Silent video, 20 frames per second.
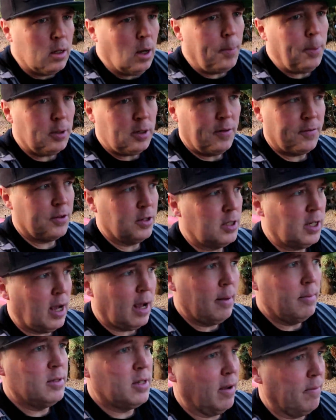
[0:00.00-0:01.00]
couple different
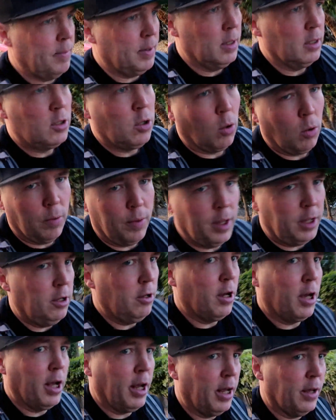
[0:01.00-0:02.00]
times I've been told that
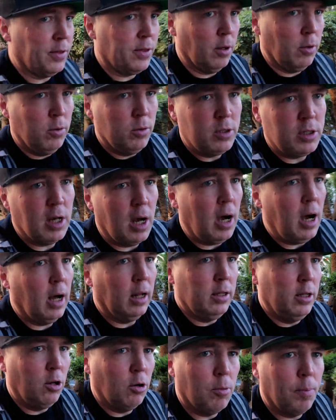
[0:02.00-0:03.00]
you can get those uh,
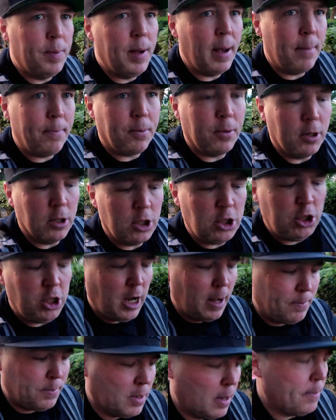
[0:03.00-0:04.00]
little peppers
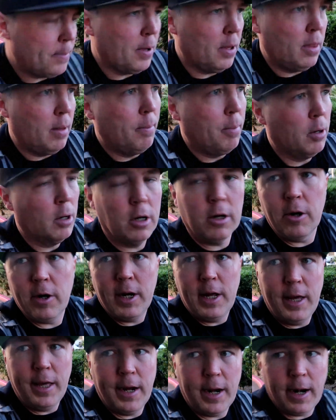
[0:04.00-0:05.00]
chopped up on the burger
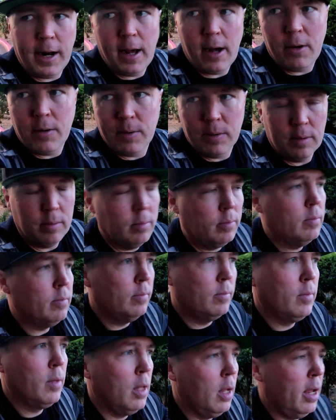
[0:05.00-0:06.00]
at In-N-Out,
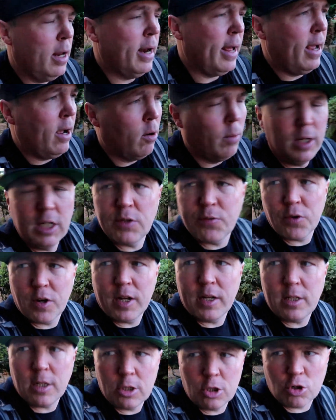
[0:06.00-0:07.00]
and I always
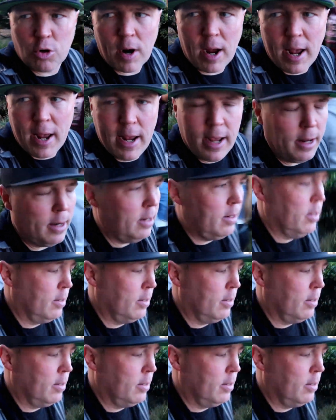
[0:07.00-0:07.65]
forget to try it.